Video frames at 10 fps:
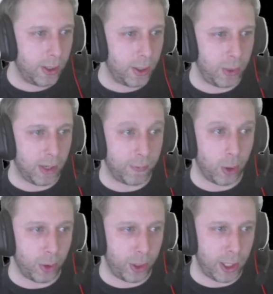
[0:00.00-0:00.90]
We have got
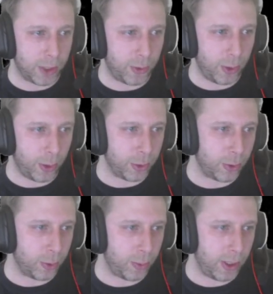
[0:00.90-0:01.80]
all the names for those,
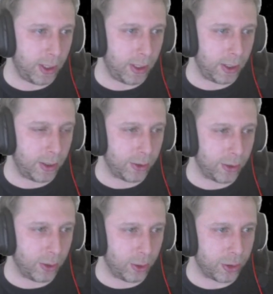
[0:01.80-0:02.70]
which will be
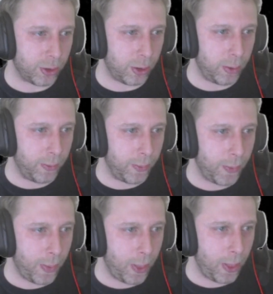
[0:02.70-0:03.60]
disclosed soon.
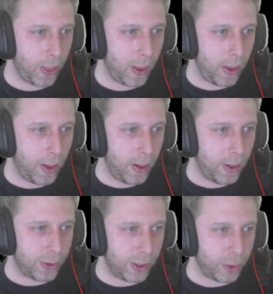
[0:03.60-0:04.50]

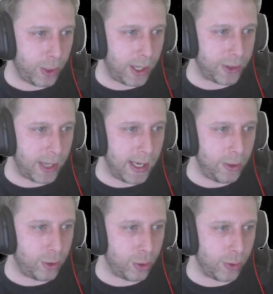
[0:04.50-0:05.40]
So this one has
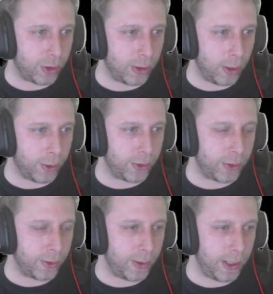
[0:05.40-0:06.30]
8 turret
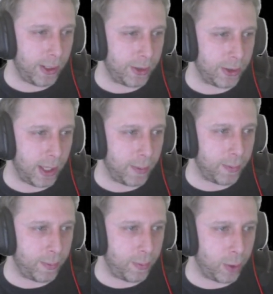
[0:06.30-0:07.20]
slots. It is like
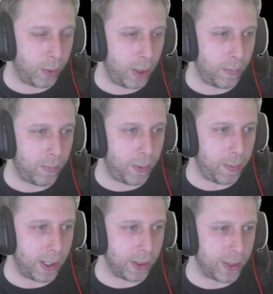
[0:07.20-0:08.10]
probably the
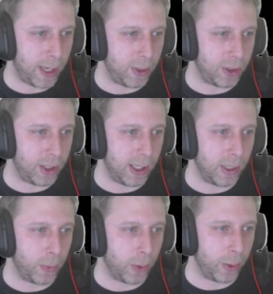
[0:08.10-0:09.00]
biggest damage
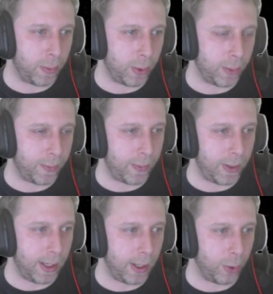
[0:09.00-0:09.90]
dealing one, but
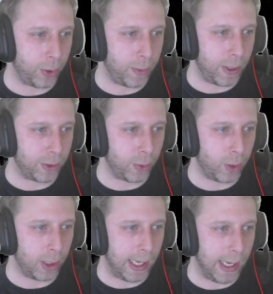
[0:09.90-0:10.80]
it all depends on
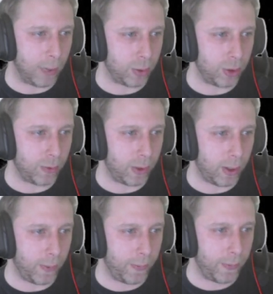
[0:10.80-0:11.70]
what layouts you've got.